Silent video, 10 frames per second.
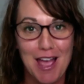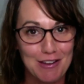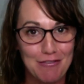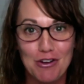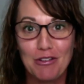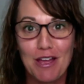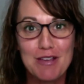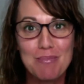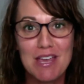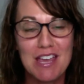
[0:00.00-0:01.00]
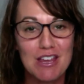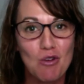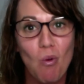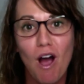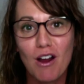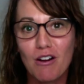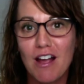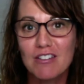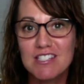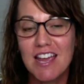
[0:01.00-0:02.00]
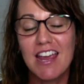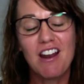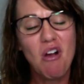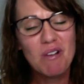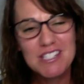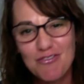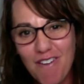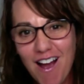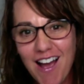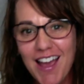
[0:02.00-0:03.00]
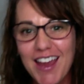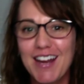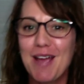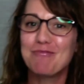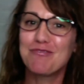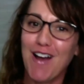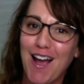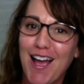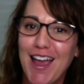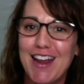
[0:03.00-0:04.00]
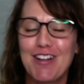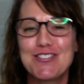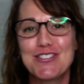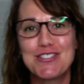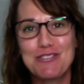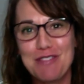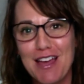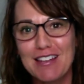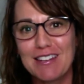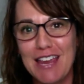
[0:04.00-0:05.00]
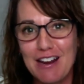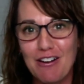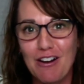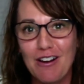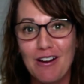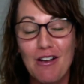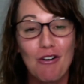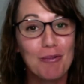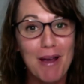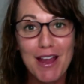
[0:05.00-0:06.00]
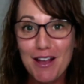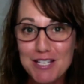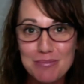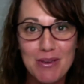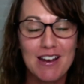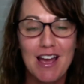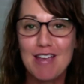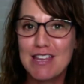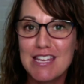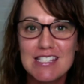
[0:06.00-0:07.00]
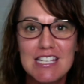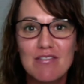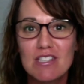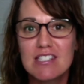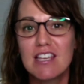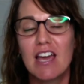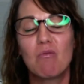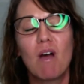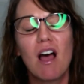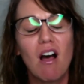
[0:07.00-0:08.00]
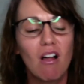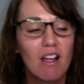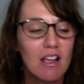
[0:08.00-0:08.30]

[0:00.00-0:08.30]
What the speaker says: if you're like me, you walk around saying, oh, it's fine, I'm fine, I'll just do that later. Or my husband, he's even said, well,